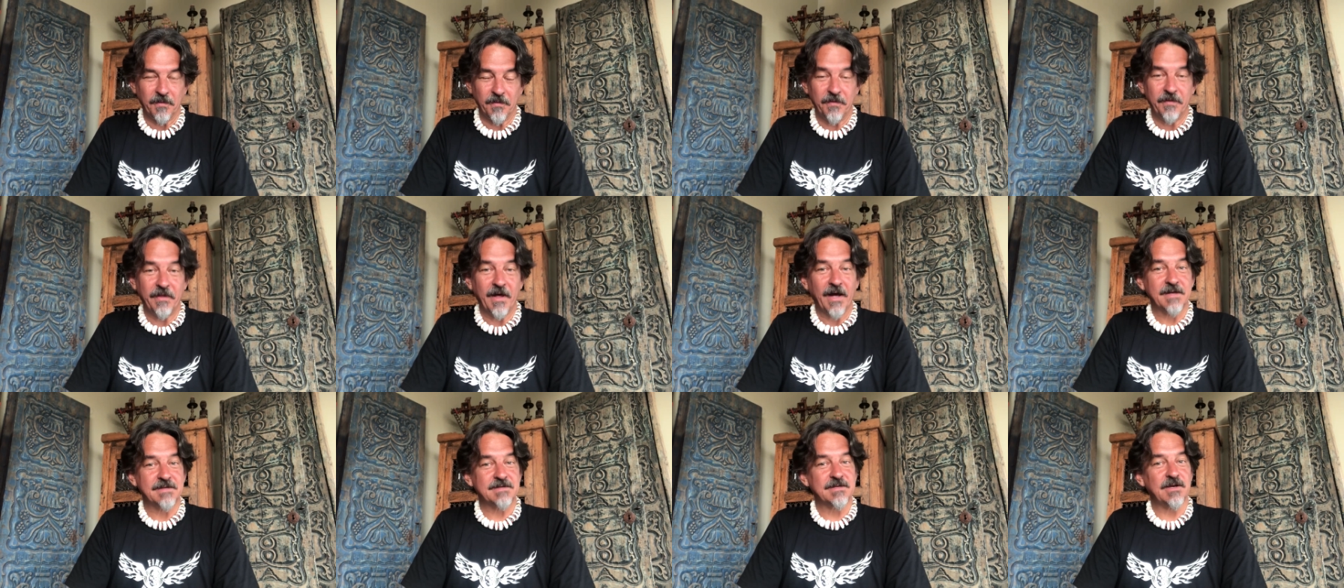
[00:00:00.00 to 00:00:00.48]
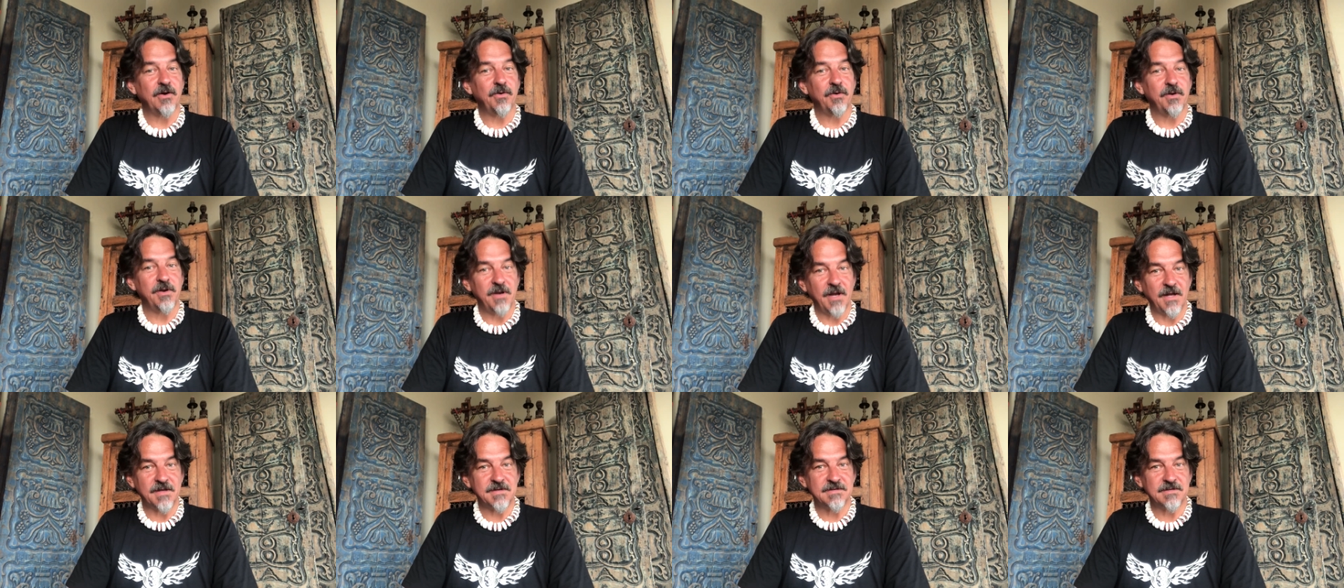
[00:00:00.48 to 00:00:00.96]
That's how
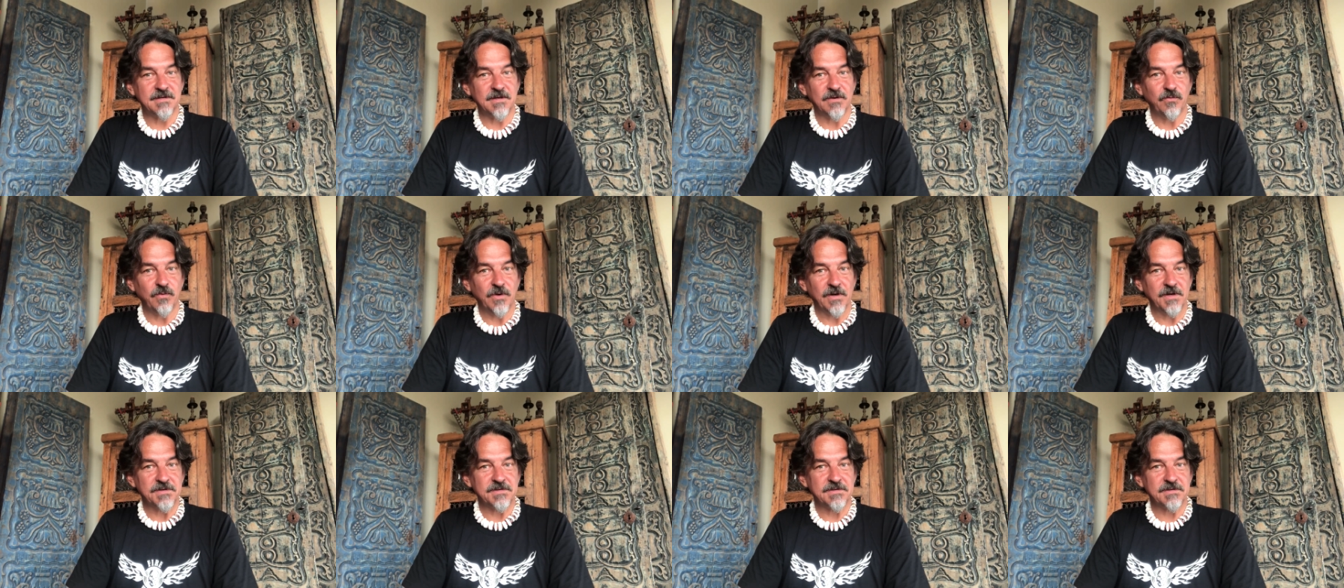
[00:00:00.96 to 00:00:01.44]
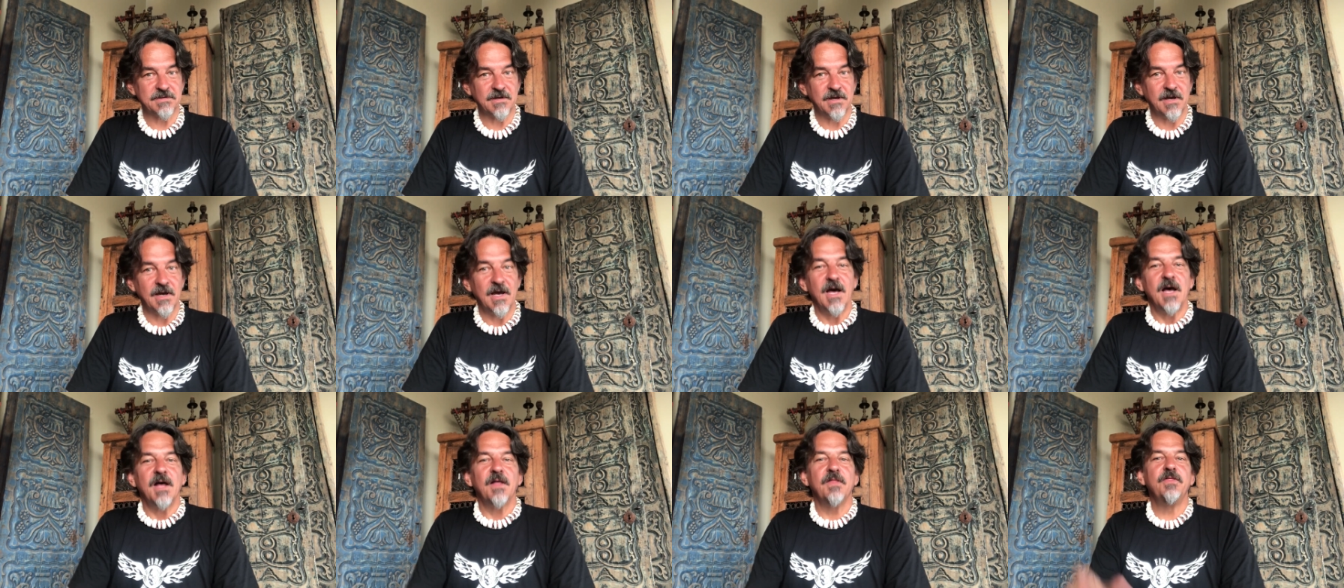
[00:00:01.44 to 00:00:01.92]
nuts it was.
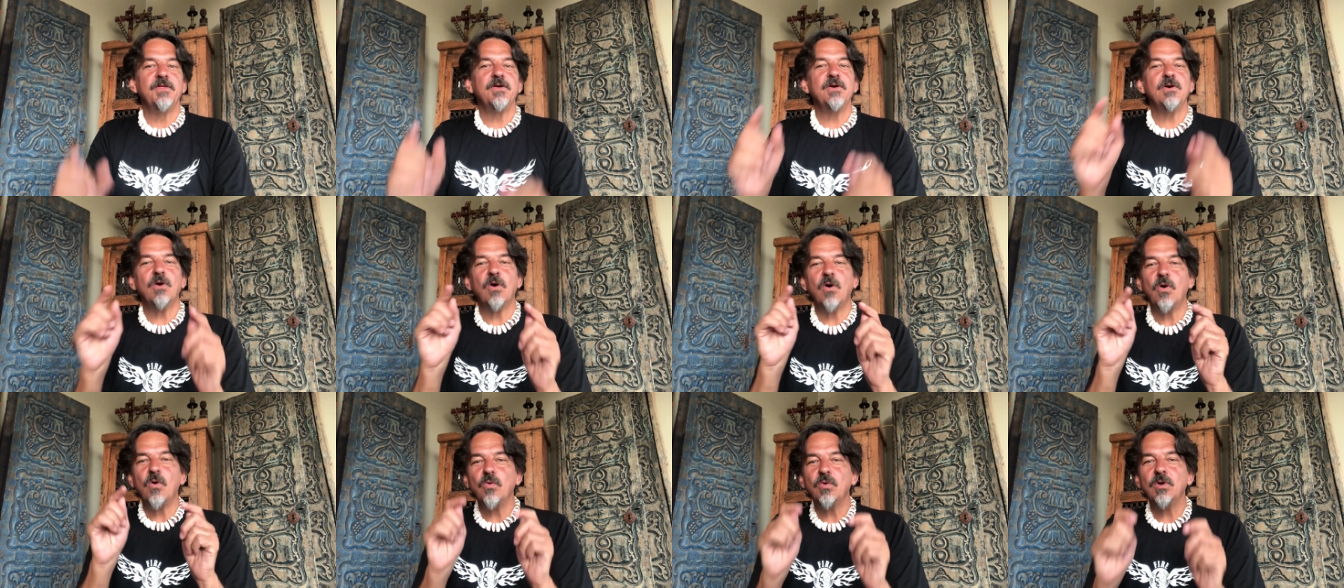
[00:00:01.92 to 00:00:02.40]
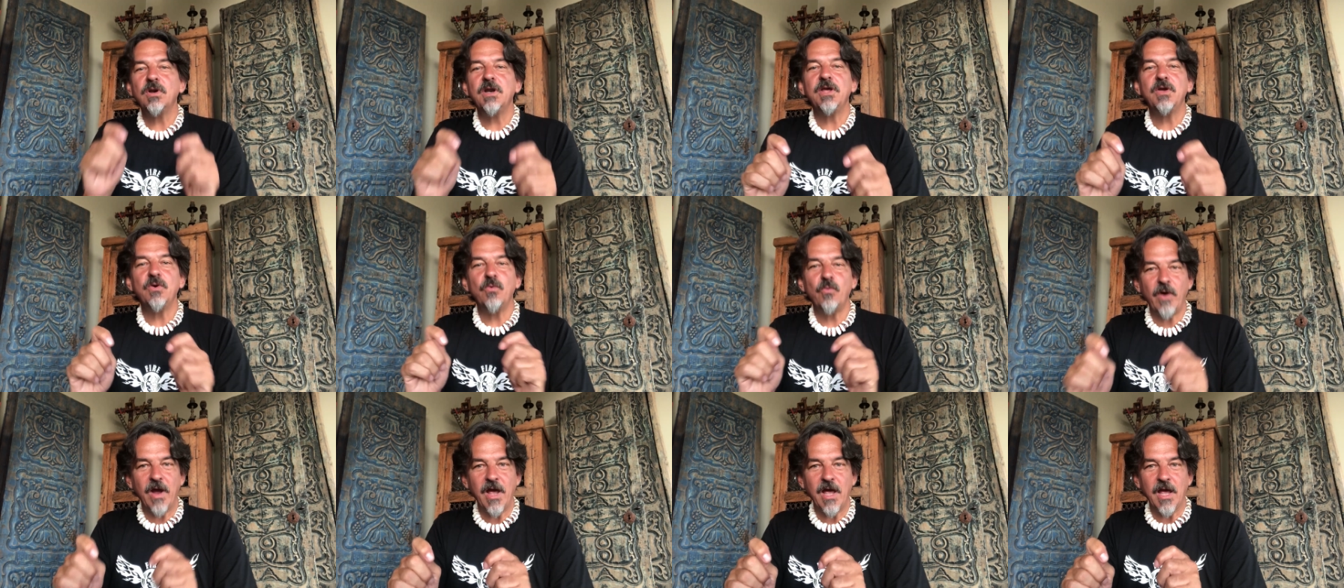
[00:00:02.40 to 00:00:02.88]
The only
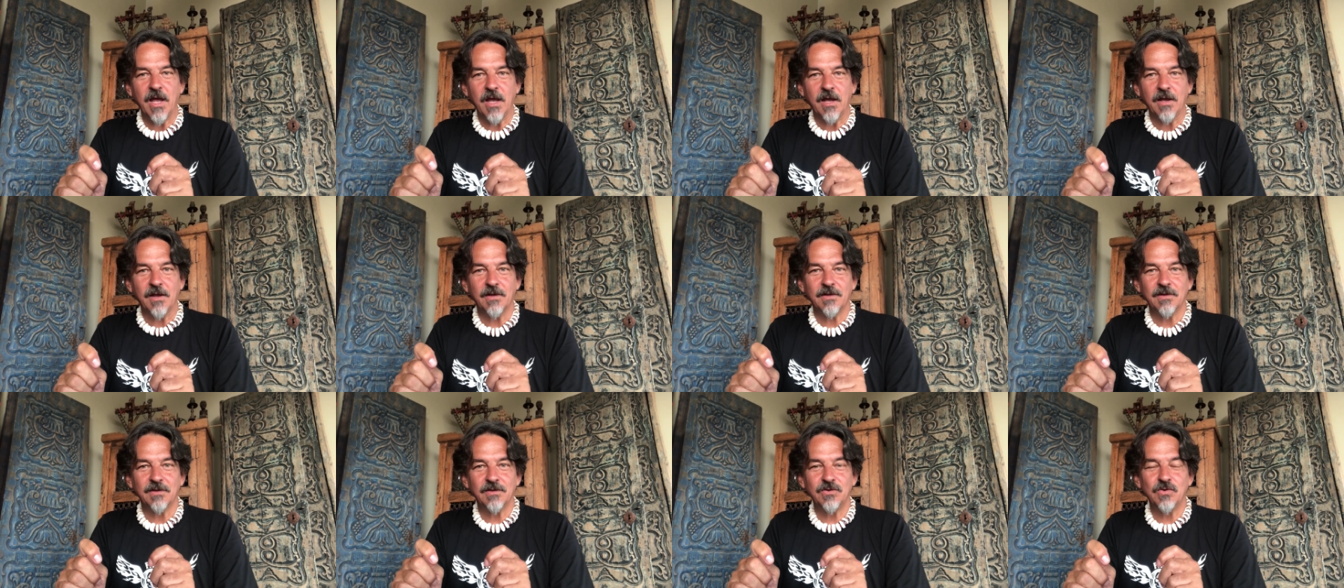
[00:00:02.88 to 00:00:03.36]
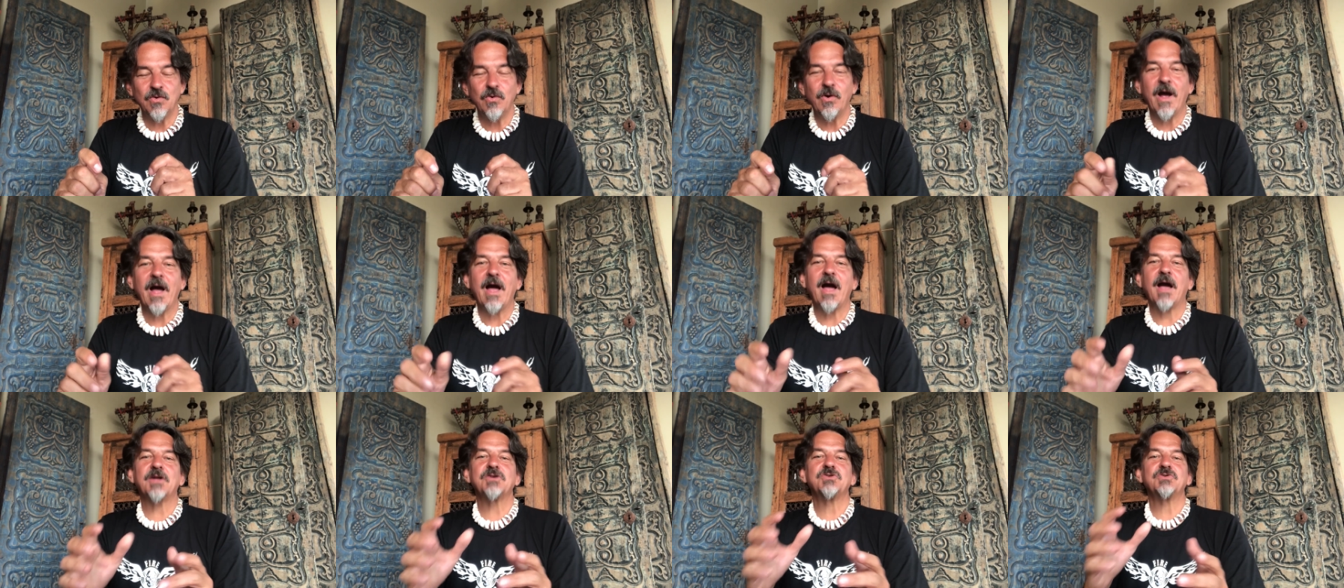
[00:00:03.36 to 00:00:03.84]
way to
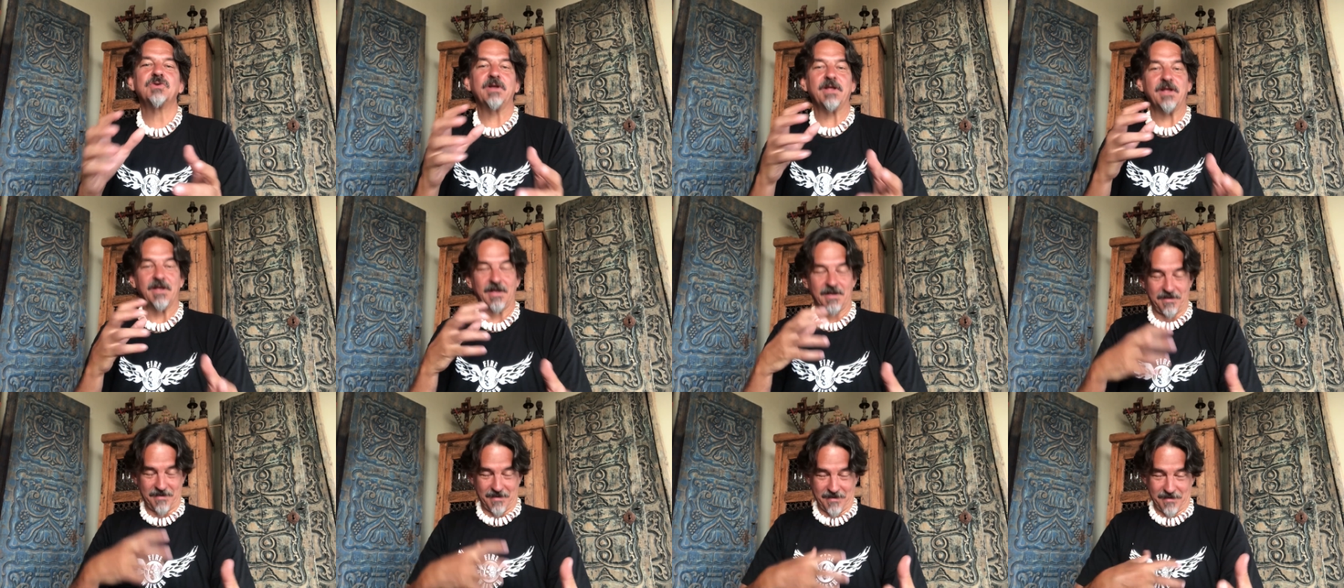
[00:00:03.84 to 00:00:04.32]
actually